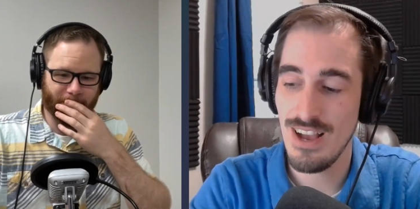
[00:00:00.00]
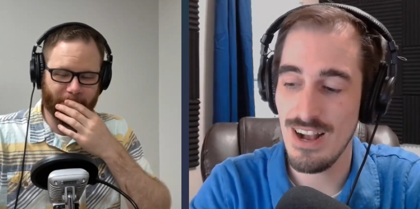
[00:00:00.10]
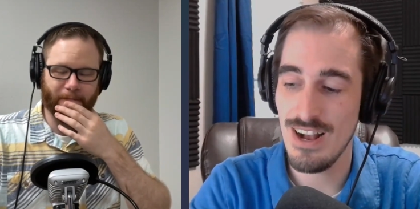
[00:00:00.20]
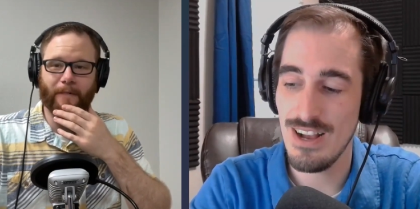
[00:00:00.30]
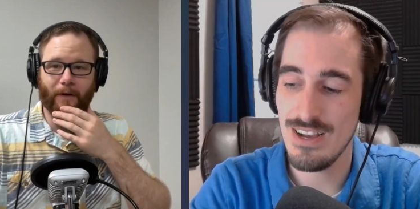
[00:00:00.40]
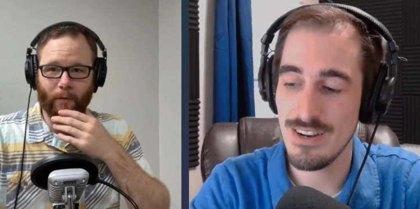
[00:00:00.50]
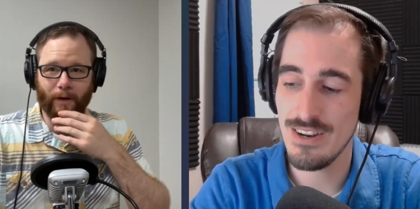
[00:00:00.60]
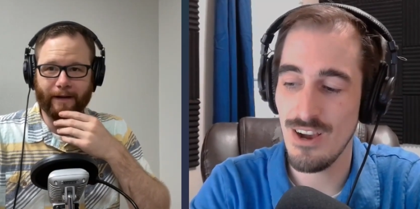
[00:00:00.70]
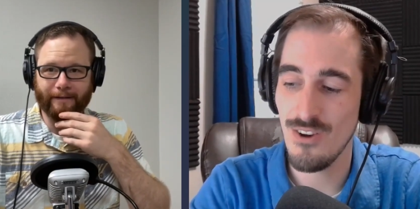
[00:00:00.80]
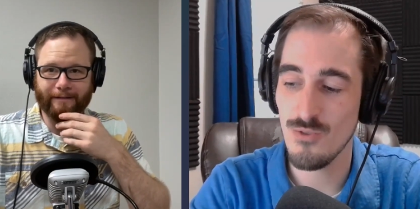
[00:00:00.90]
Speaker 1: Uh,
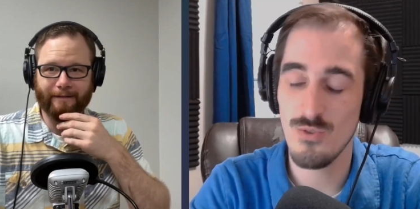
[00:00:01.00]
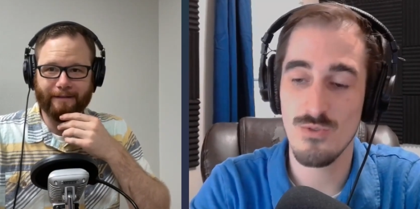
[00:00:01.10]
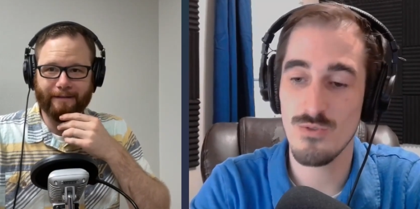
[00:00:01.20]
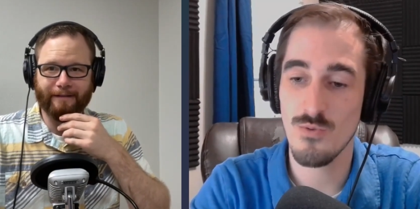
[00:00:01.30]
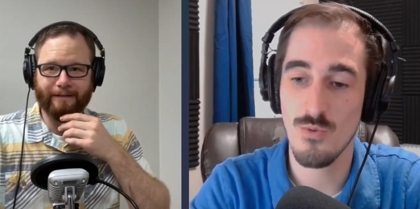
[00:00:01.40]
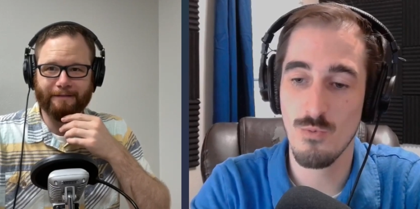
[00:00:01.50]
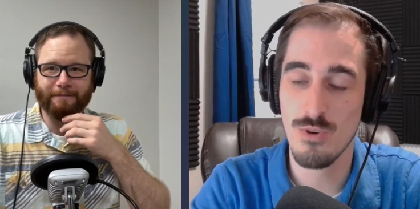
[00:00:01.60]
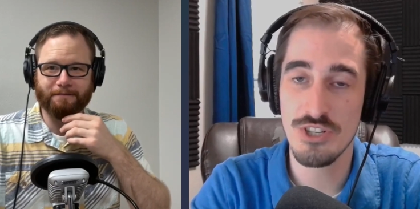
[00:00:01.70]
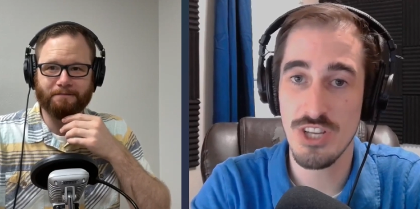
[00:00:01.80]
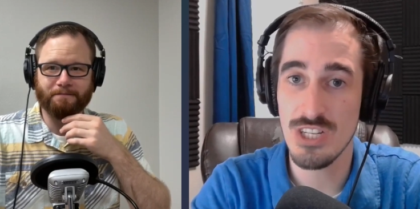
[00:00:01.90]
right. Now
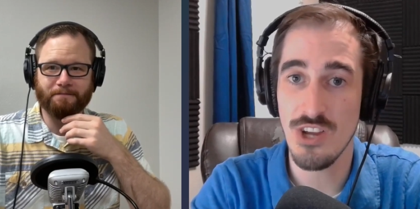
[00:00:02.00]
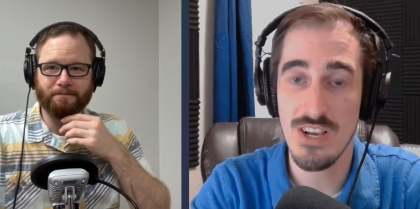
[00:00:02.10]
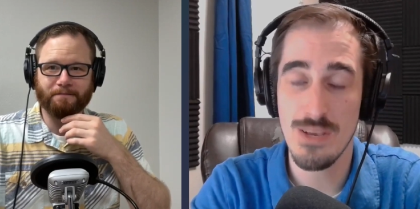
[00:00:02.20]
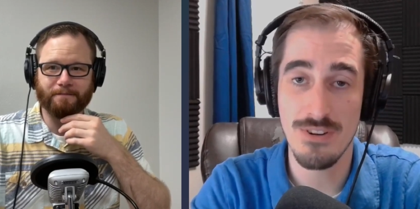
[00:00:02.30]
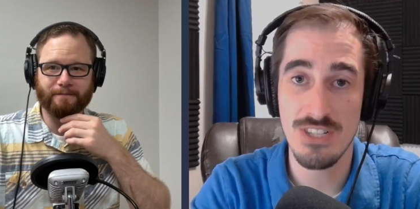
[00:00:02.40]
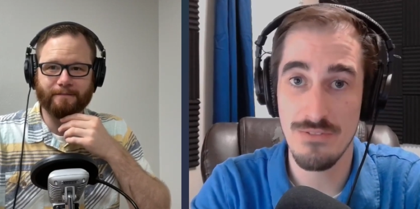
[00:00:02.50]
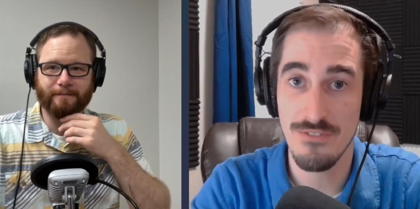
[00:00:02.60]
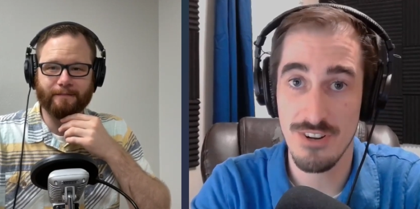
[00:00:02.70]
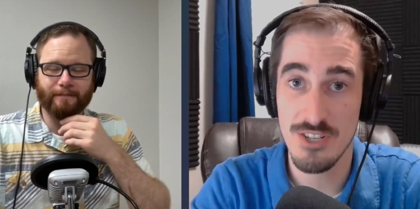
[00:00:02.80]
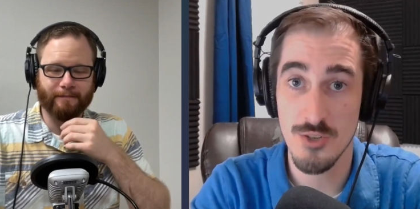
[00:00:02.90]
we're just going to talk about
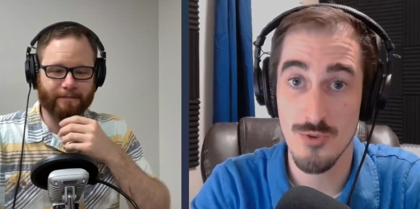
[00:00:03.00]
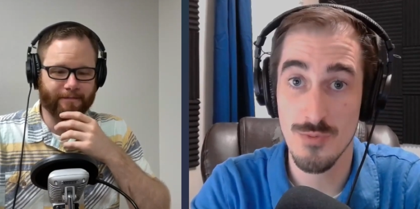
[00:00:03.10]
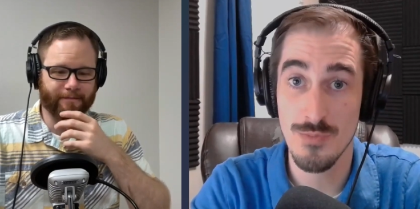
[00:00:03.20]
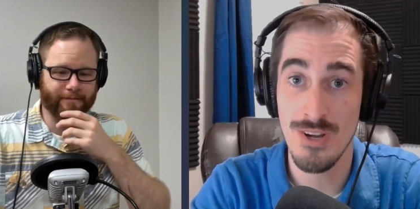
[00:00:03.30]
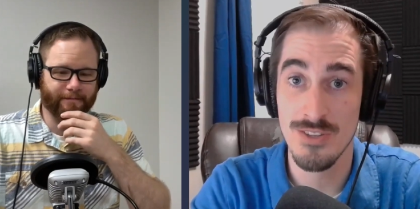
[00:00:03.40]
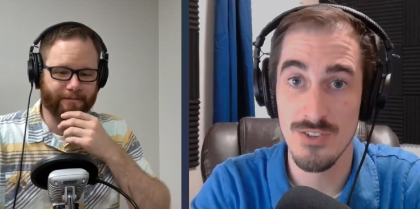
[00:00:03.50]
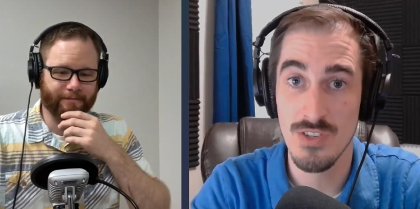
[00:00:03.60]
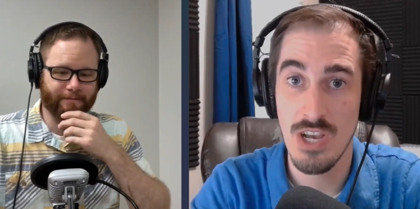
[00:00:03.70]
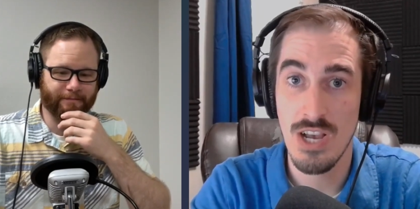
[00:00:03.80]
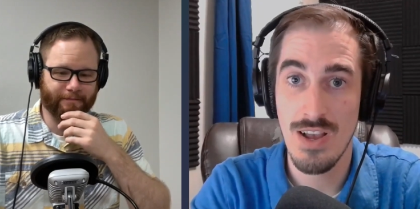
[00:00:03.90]
David French's
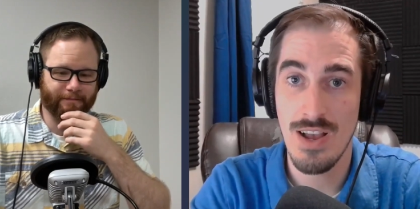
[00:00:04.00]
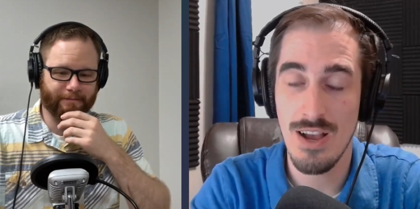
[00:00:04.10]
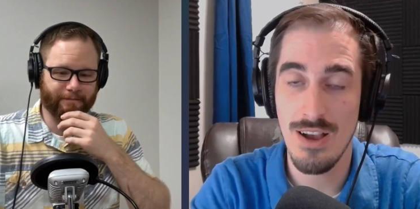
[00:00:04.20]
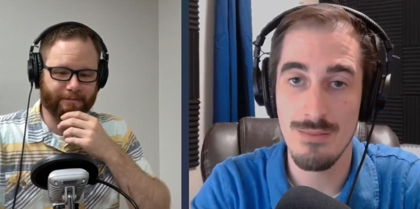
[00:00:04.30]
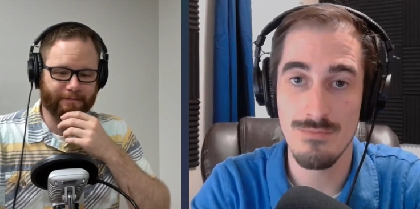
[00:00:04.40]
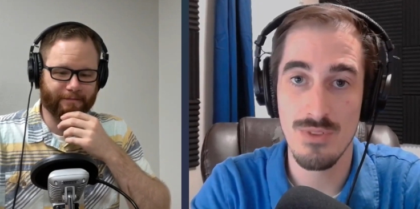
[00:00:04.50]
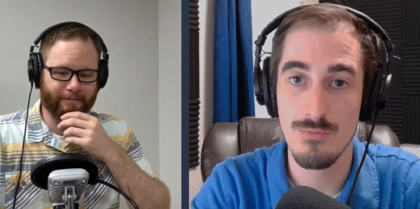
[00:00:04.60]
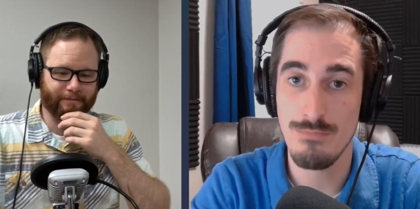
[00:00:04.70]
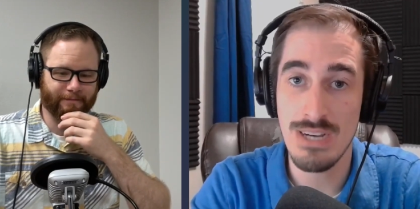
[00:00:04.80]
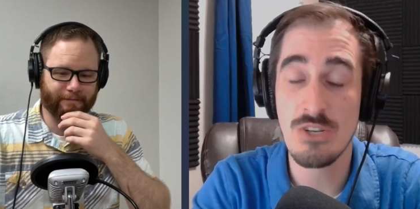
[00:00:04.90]
response um,
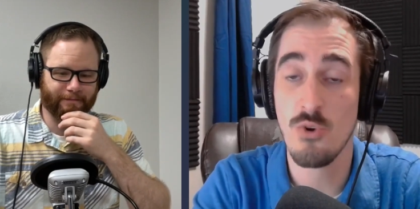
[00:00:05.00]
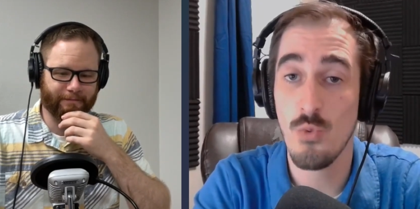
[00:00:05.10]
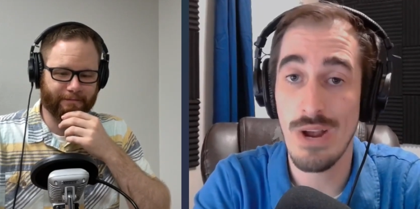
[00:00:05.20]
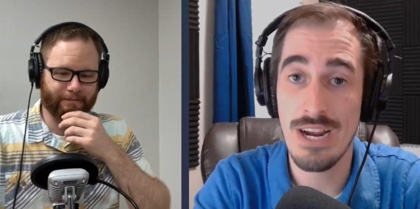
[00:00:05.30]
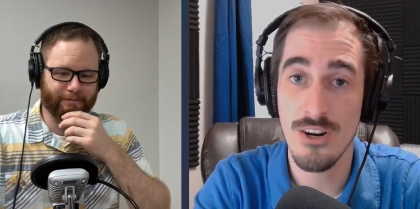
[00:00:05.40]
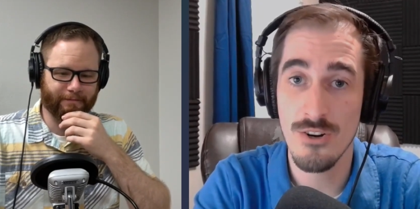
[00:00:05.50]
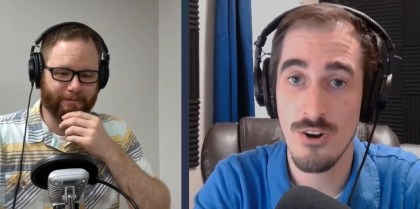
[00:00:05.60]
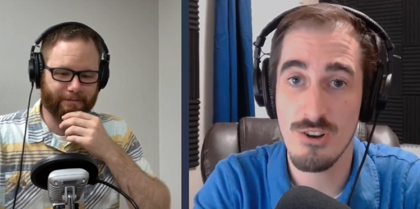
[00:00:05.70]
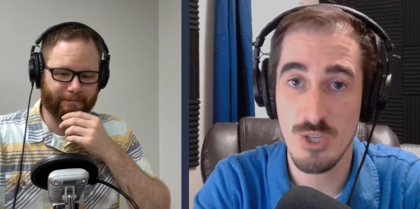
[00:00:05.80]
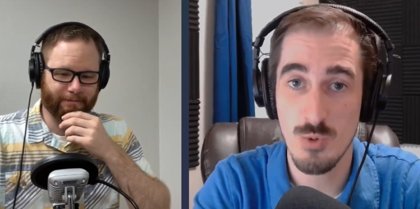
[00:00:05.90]
Michael Wear
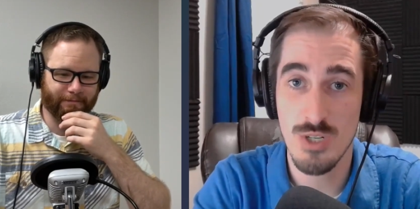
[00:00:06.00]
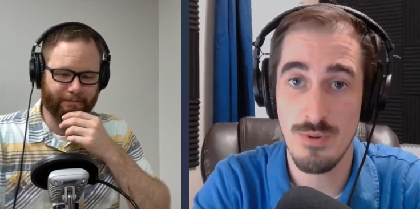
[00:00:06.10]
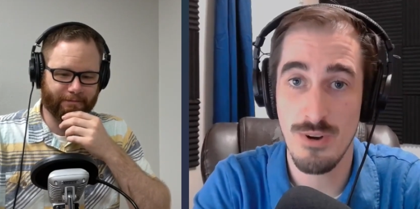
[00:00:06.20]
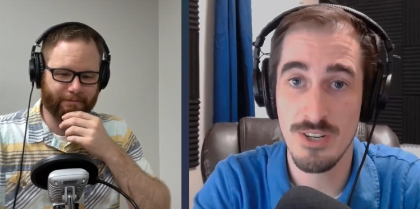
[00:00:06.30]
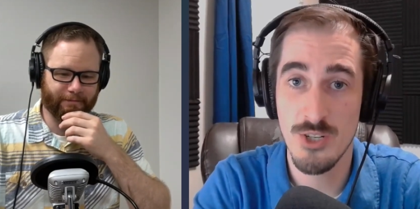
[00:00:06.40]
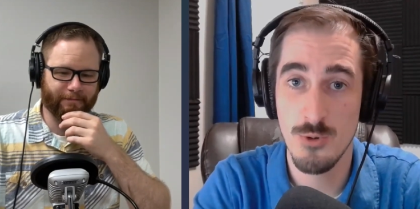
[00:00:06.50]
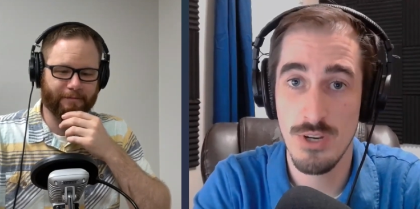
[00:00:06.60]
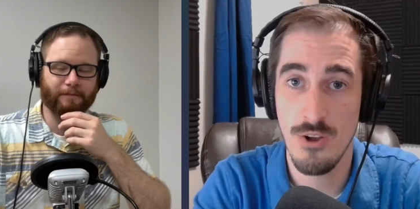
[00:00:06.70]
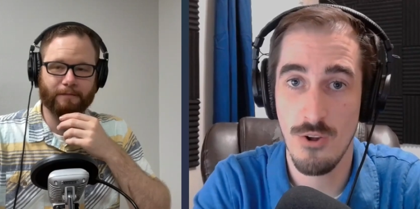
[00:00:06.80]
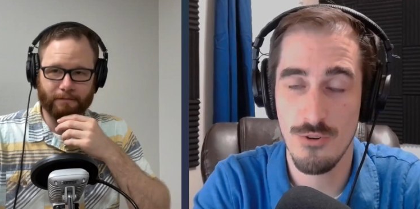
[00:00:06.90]
also responded to
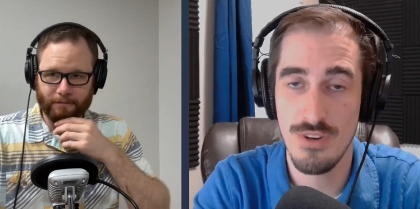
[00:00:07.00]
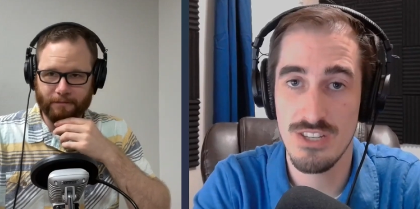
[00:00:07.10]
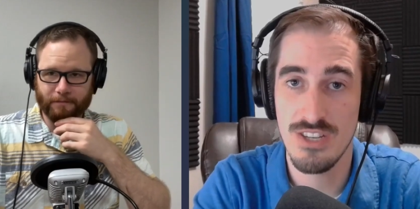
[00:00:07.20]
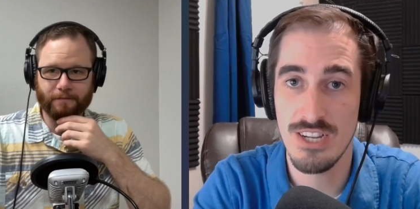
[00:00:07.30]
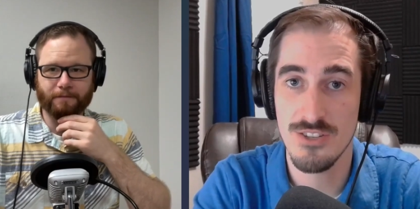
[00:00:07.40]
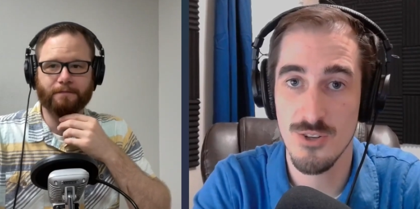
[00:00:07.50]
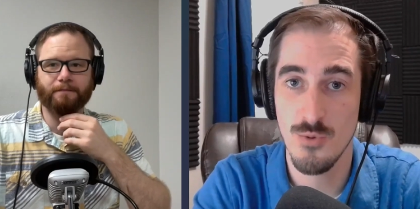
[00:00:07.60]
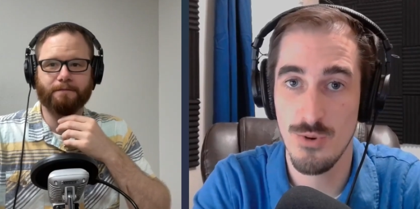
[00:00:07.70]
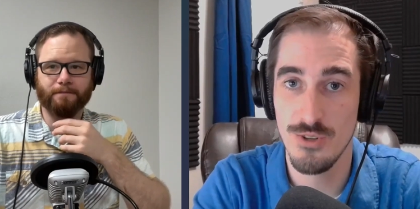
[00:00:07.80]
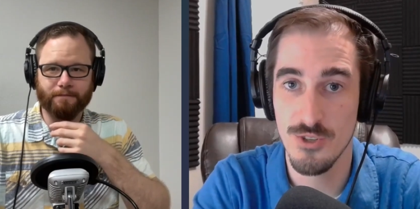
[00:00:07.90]
it, although his answer
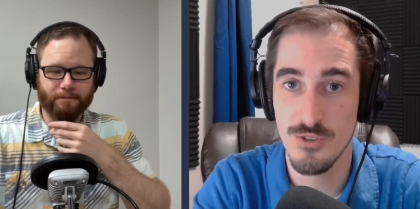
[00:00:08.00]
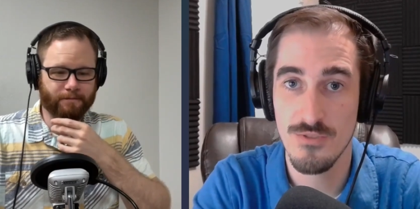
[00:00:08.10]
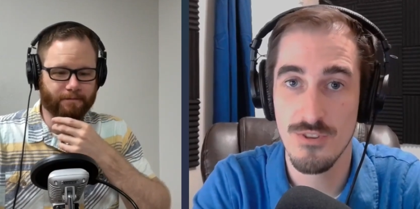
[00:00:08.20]
was